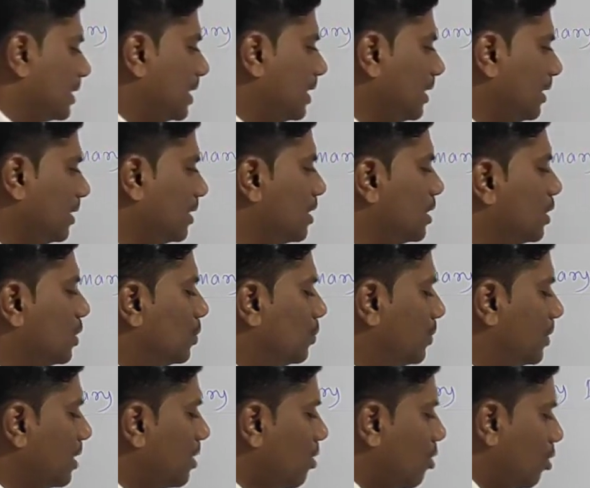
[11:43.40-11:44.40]
Getting?
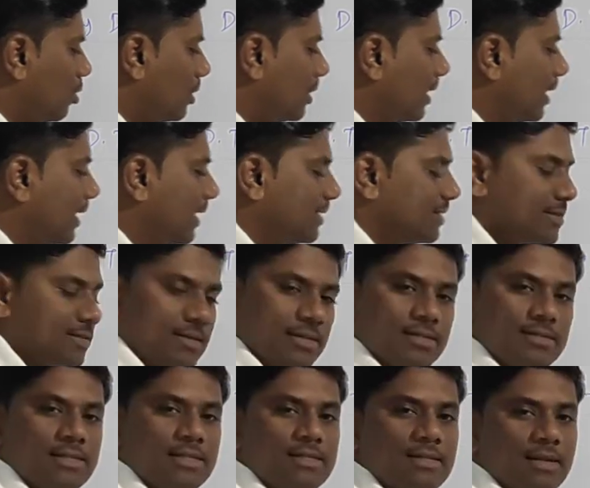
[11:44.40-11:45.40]
We have already
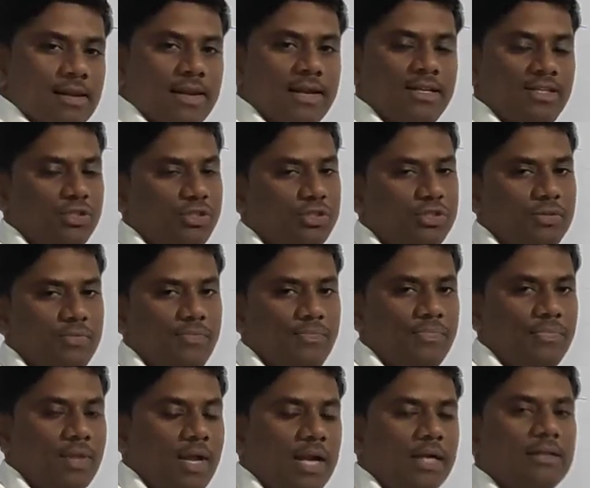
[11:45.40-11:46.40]
discussed this range
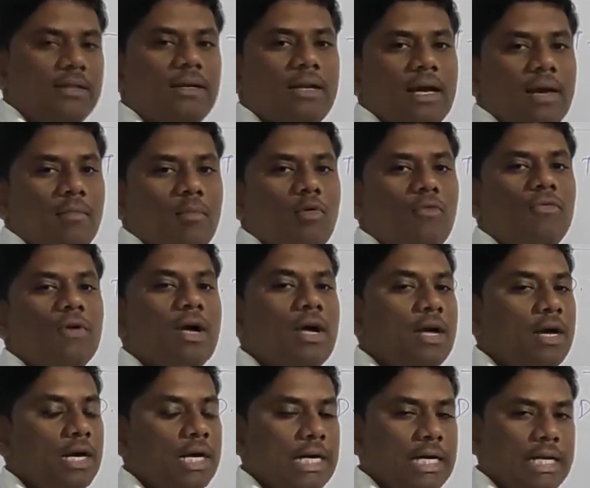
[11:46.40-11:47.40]
at the time of
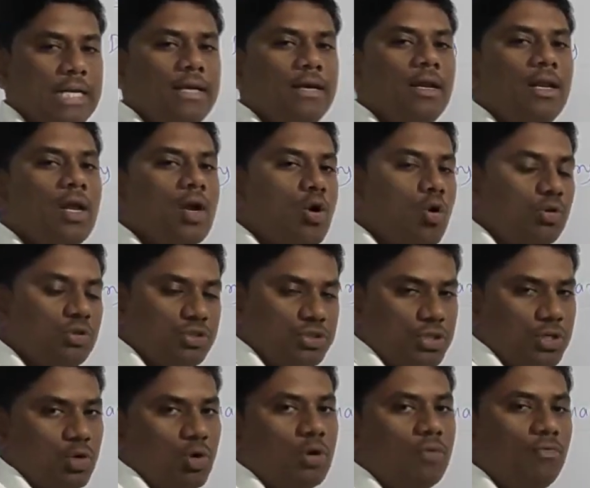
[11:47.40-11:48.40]
real
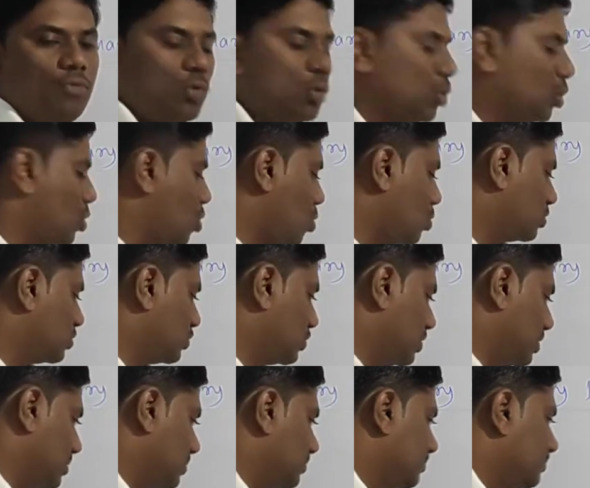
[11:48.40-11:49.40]
constant or float
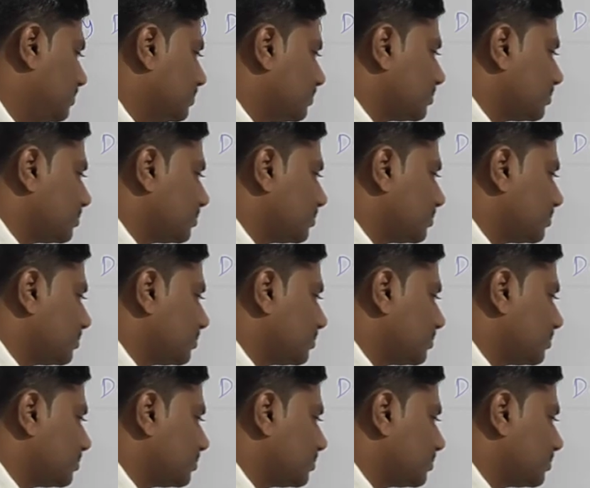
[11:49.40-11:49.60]
constant.